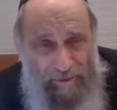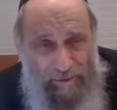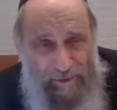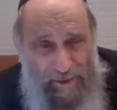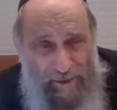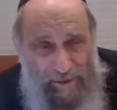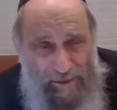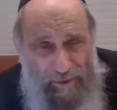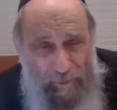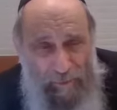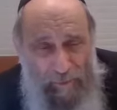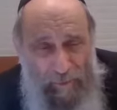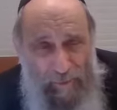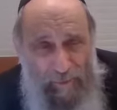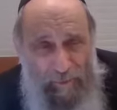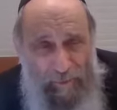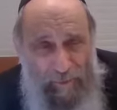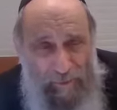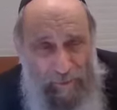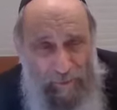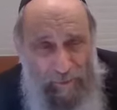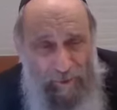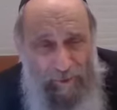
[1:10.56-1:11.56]
That's how
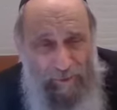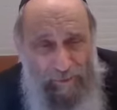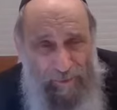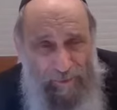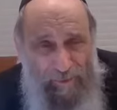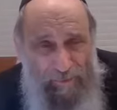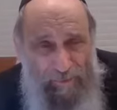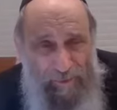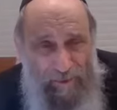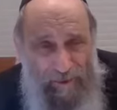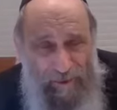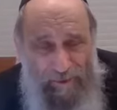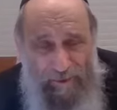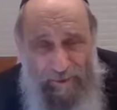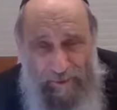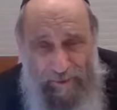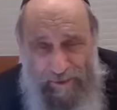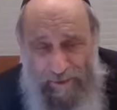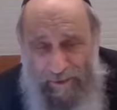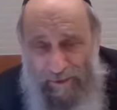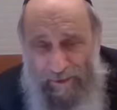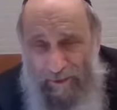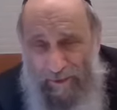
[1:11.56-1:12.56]
people go. Here,
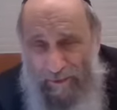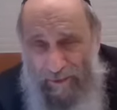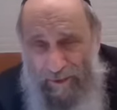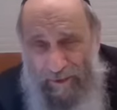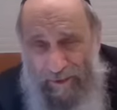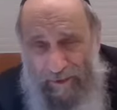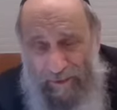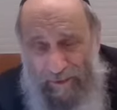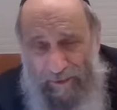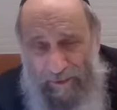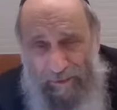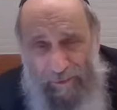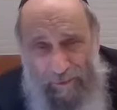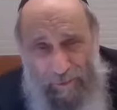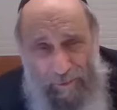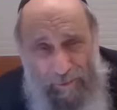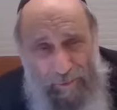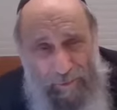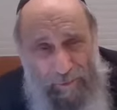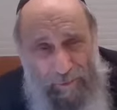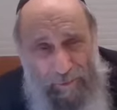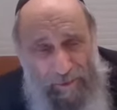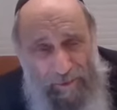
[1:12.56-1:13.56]
this is a, to,
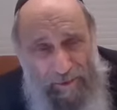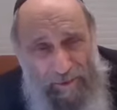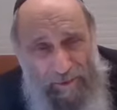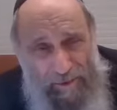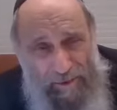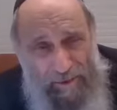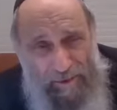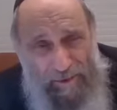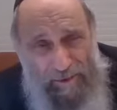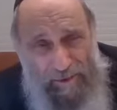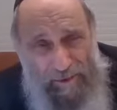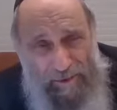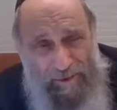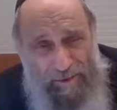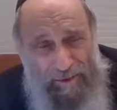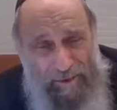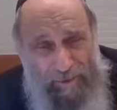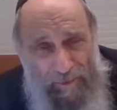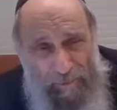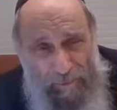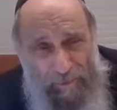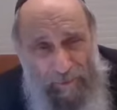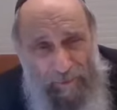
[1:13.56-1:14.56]
to uh,
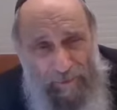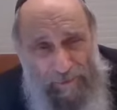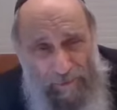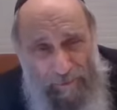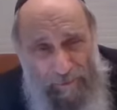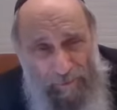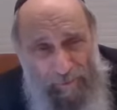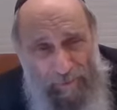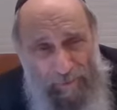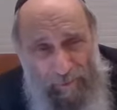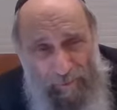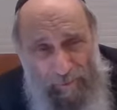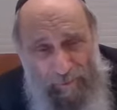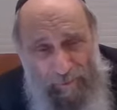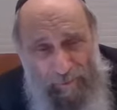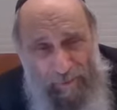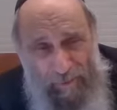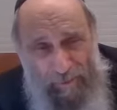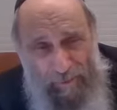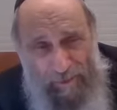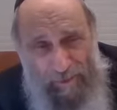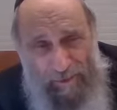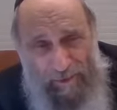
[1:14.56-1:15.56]
shield a person from,
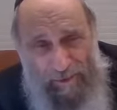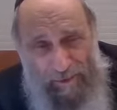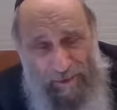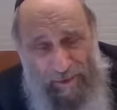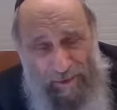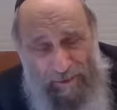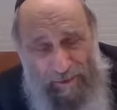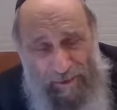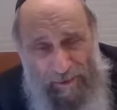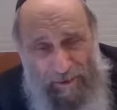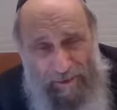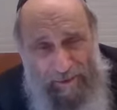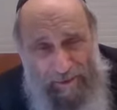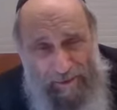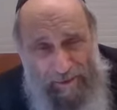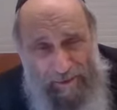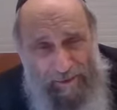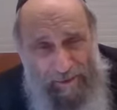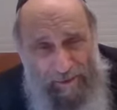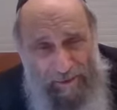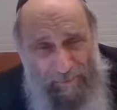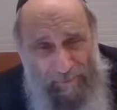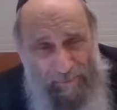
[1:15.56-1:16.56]
from a, a
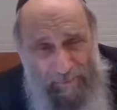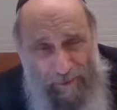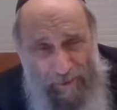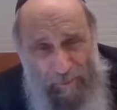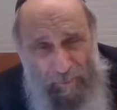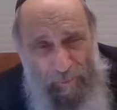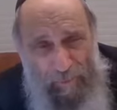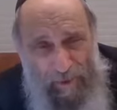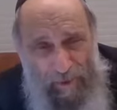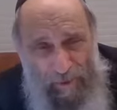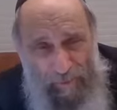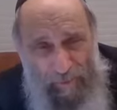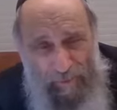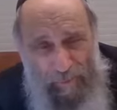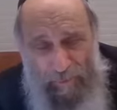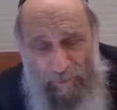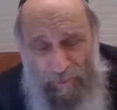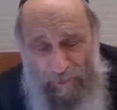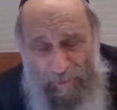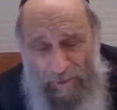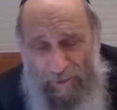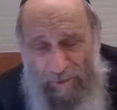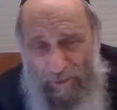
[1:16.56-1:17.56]
sickness. It probably
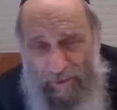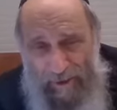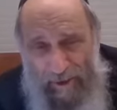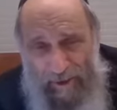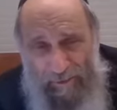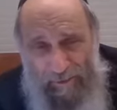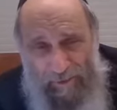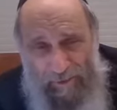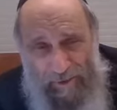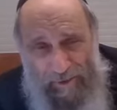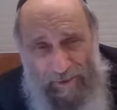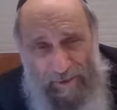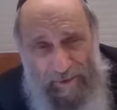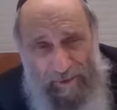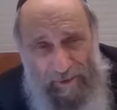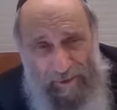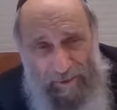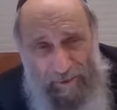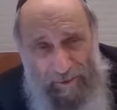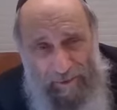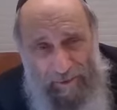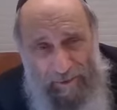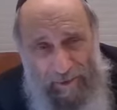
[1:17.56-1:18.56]
wouldn't be a chayv and
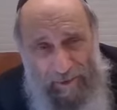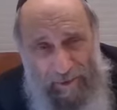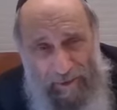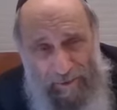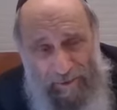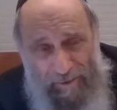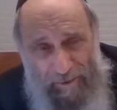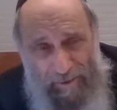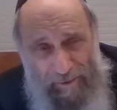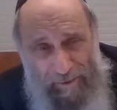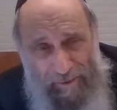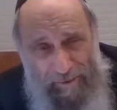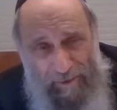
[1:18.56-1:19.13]
tzitzis altogether.